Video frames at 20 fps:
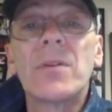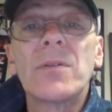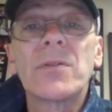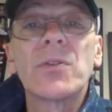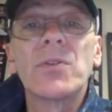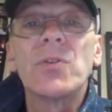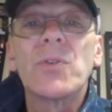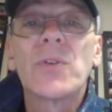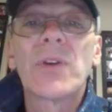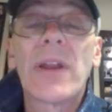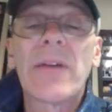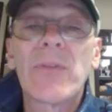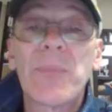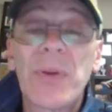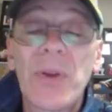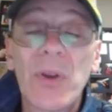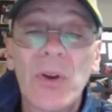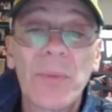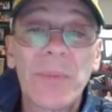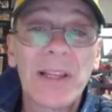So you could have a
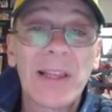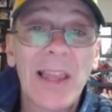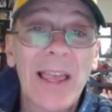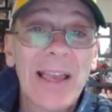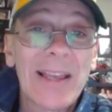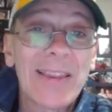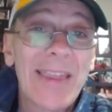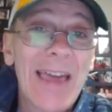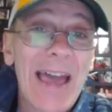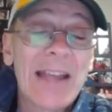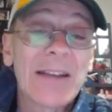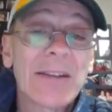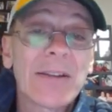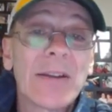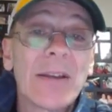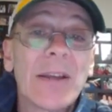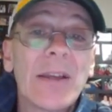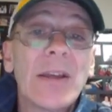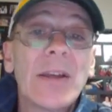pyramid like that.